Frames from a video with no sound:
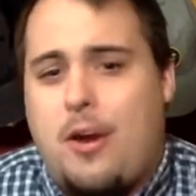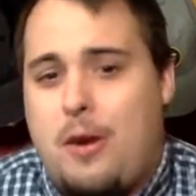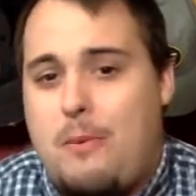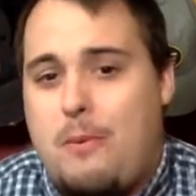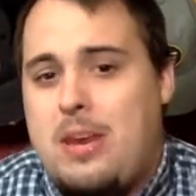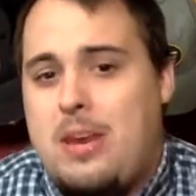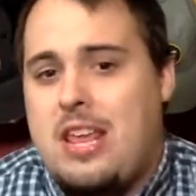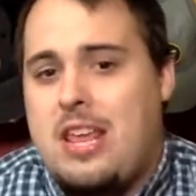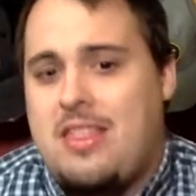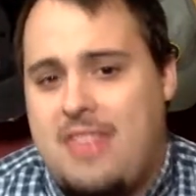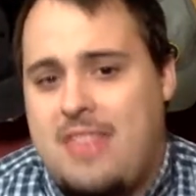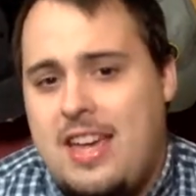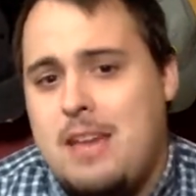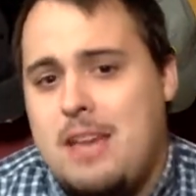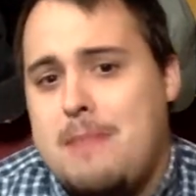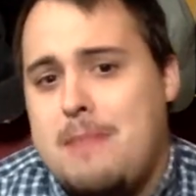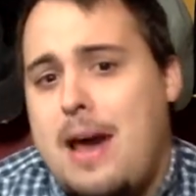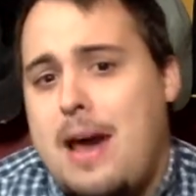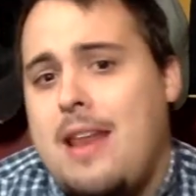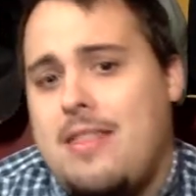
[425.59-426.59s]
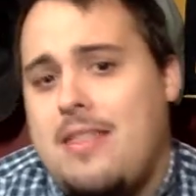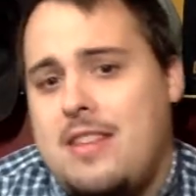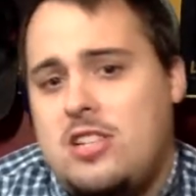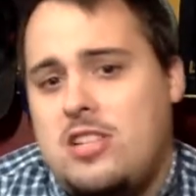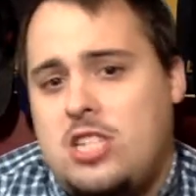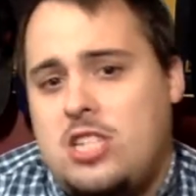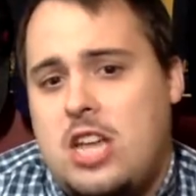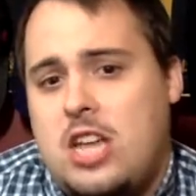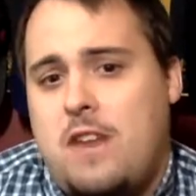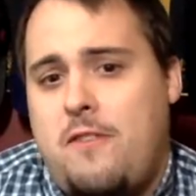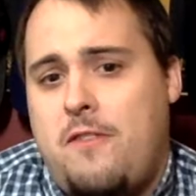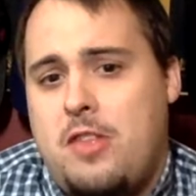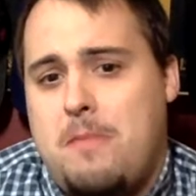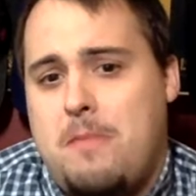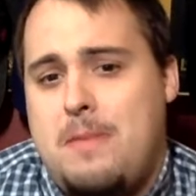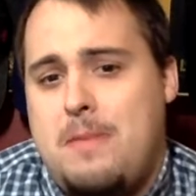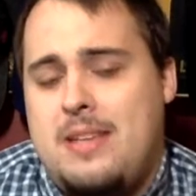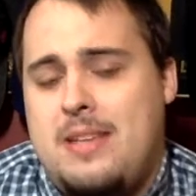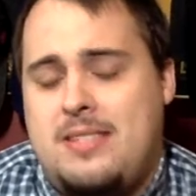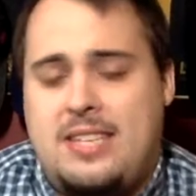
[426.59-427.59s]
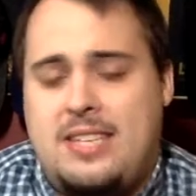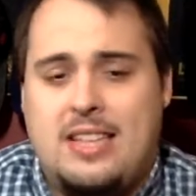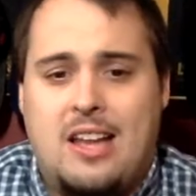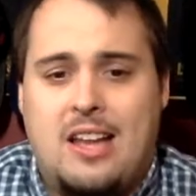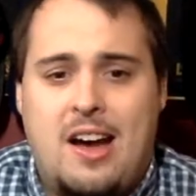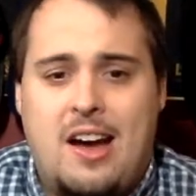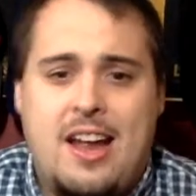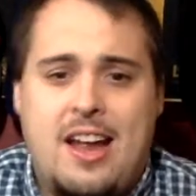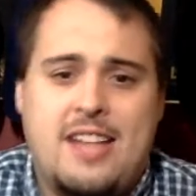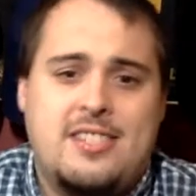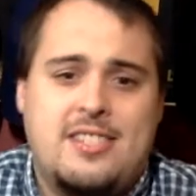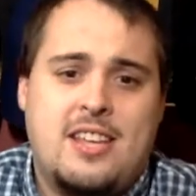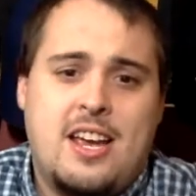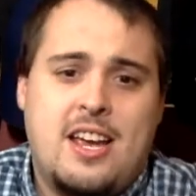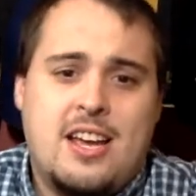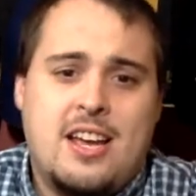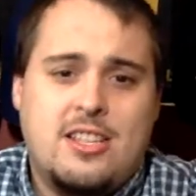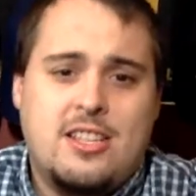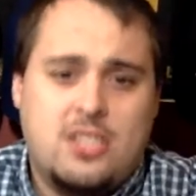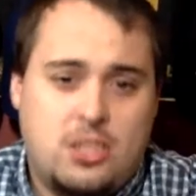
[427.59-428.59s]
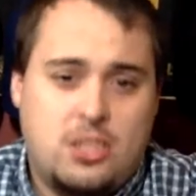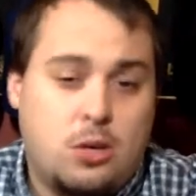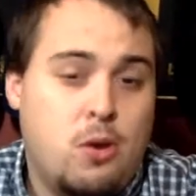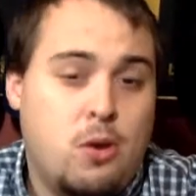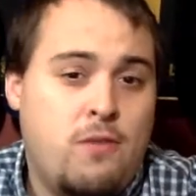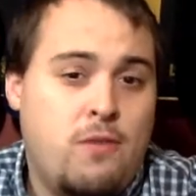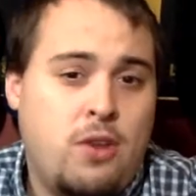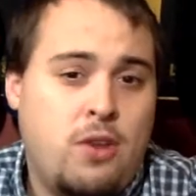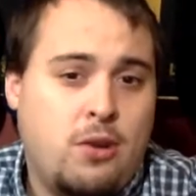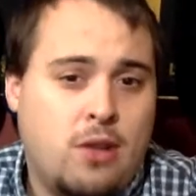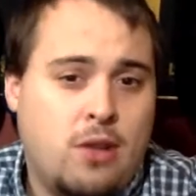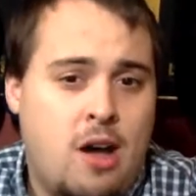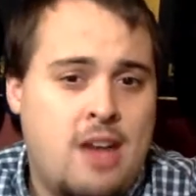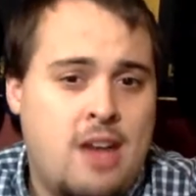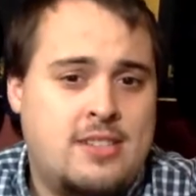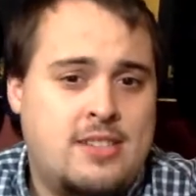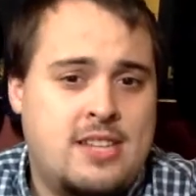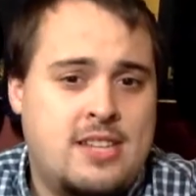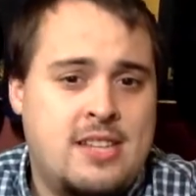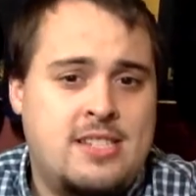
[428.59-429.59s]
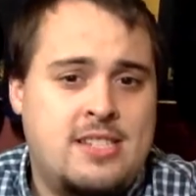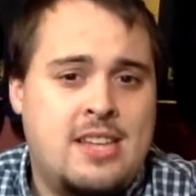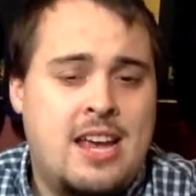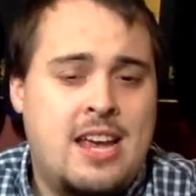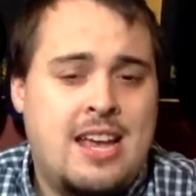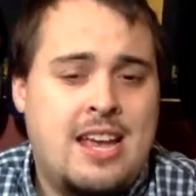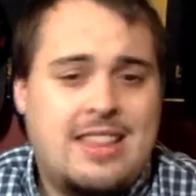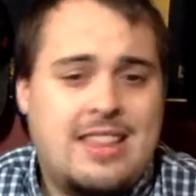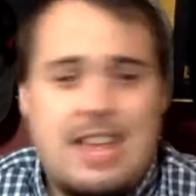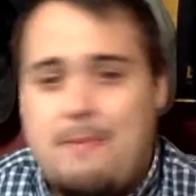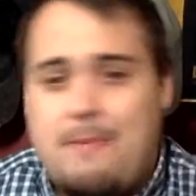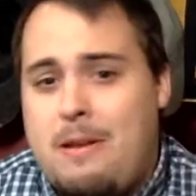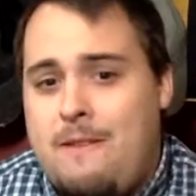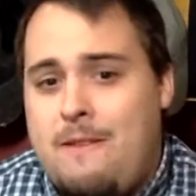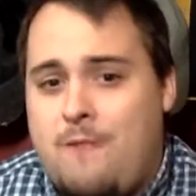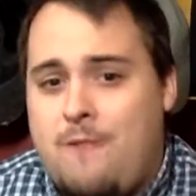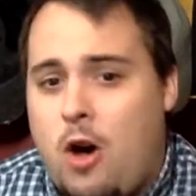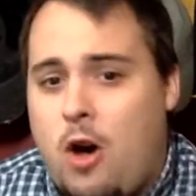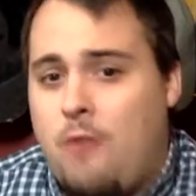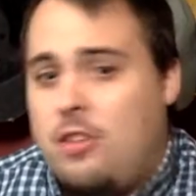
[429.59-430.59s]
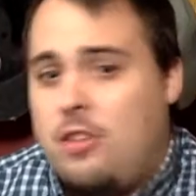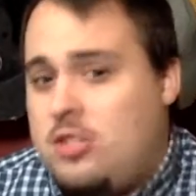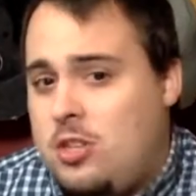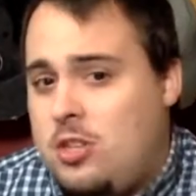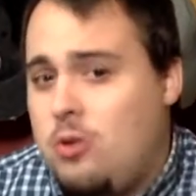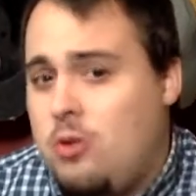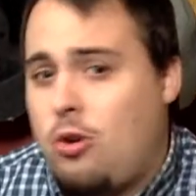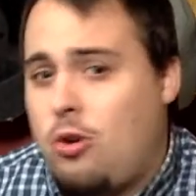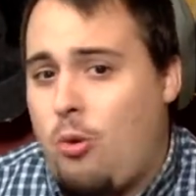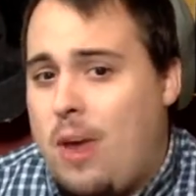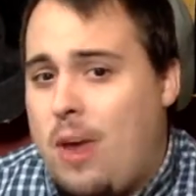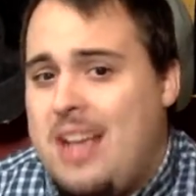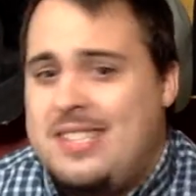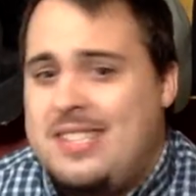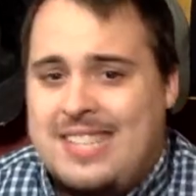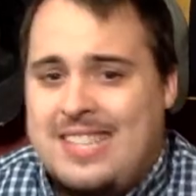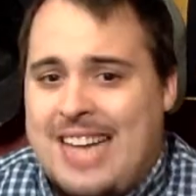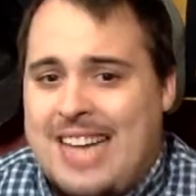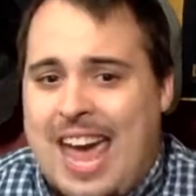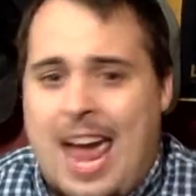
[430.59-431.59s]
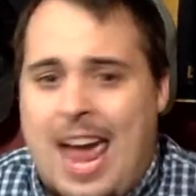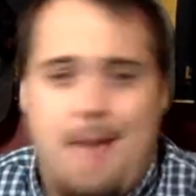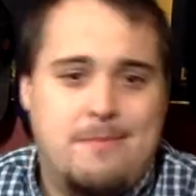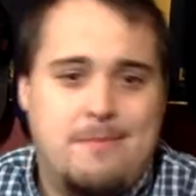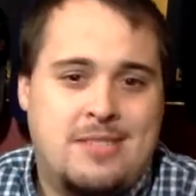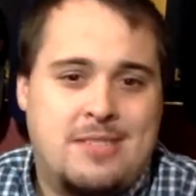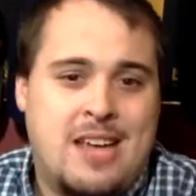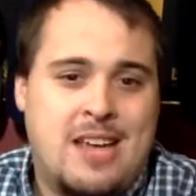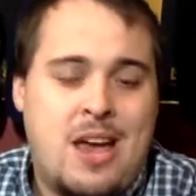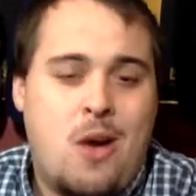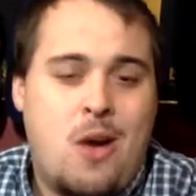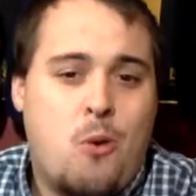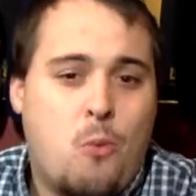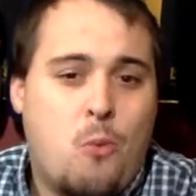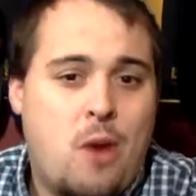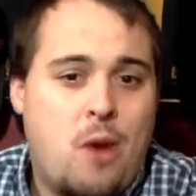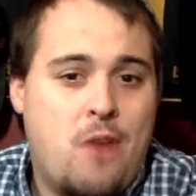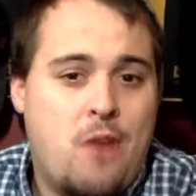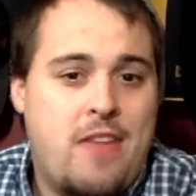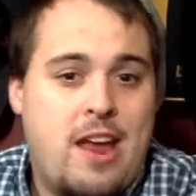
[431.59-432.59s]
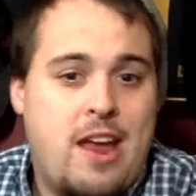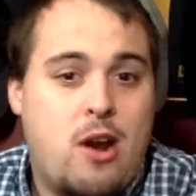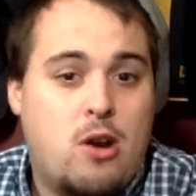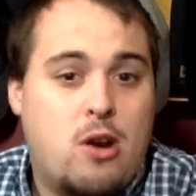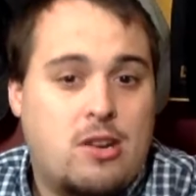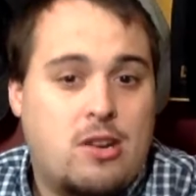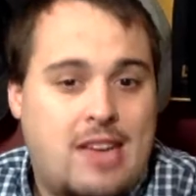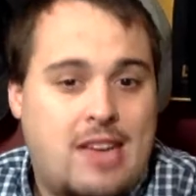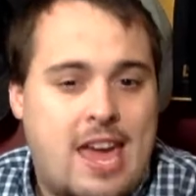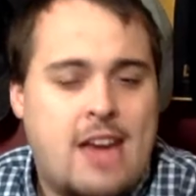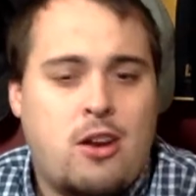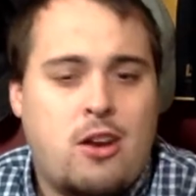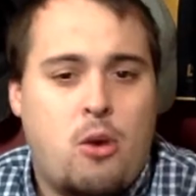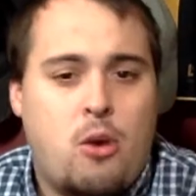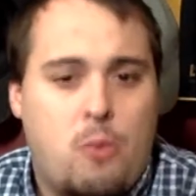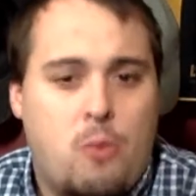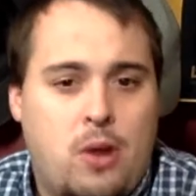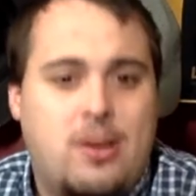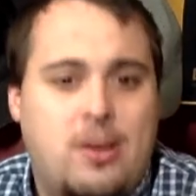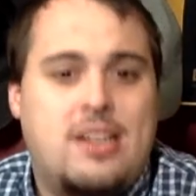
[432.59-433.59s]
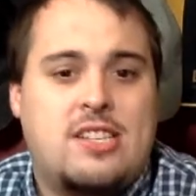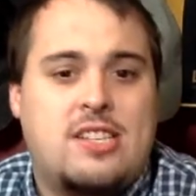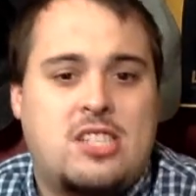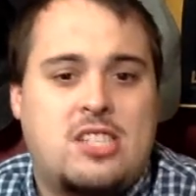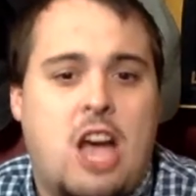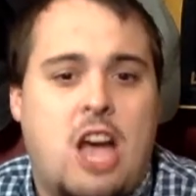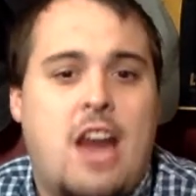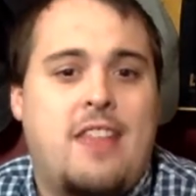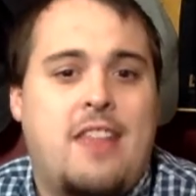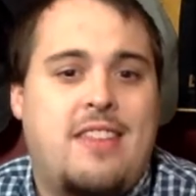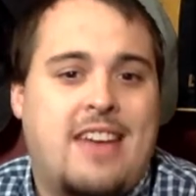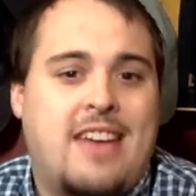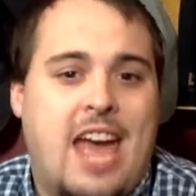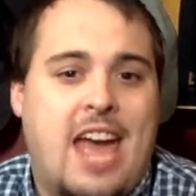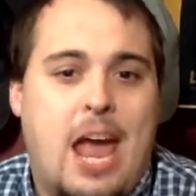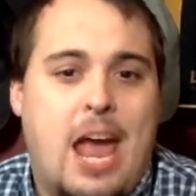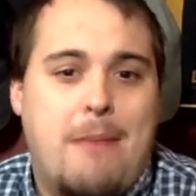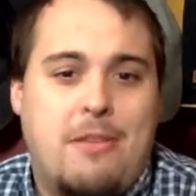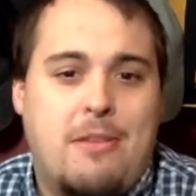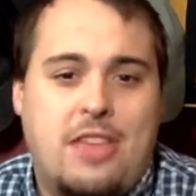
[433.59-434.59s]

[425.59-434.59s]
And when you think about it this year for the BC Lions, two of their losses They've been involved in two crazy games where their kicker really decided the game.